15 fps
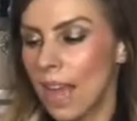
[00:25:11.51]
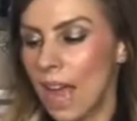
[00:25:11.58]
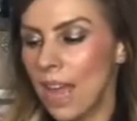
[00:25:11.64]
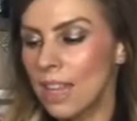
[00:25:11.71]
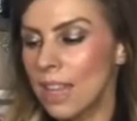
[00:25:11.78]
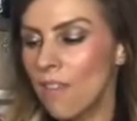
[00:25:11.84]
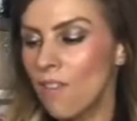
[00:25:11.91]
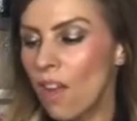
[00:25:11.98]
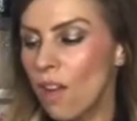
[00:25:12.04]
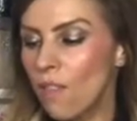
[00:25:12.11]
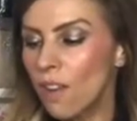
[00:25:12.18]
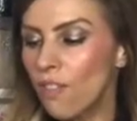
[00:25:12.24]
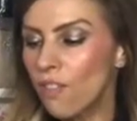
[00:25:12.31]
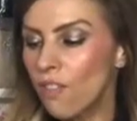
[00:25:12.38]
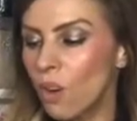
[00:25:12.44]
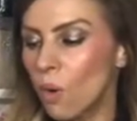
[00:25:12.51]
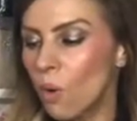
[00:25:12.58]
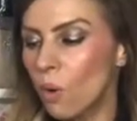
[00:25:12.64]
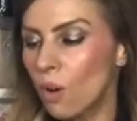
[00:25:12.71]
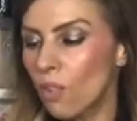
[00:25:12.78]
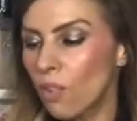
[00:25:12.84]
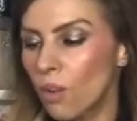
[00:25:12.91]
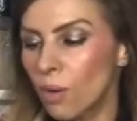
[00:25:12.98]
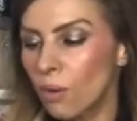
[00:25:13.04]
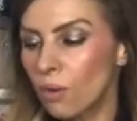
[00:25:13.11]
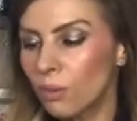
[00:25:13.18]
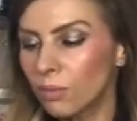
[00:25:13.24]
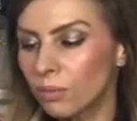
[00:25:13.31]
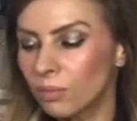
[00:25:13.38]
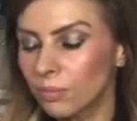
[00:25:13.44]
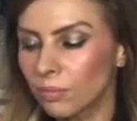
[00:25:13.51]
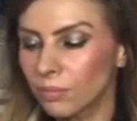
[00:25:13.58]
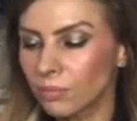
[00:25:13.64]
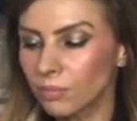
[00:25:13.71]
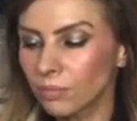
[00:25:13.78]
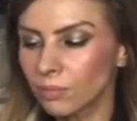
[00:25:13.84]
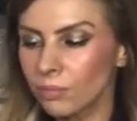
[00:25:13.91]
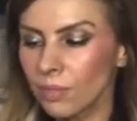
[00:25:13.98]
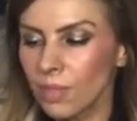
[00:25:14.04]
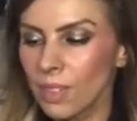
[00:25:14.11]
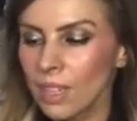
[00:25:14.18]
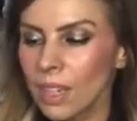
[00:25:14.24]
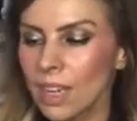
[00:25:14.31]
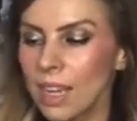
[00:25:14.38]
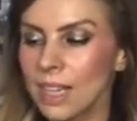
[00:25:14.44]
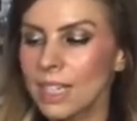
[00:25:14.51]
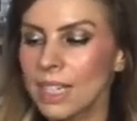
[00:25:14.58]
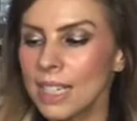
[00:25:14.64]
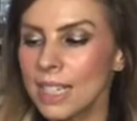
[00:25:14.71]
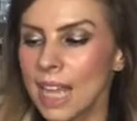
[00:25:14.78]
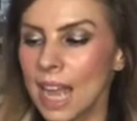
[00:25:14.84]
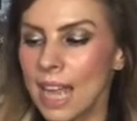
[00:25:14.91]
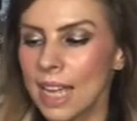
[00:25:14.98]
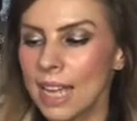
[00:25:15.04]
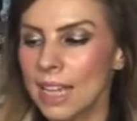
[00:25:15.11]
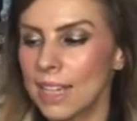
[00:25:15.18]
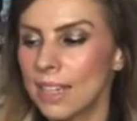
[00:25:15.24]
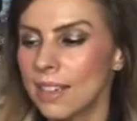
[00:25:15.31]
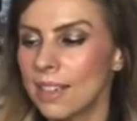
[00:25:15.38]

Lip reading: And they're very floral, I'd say.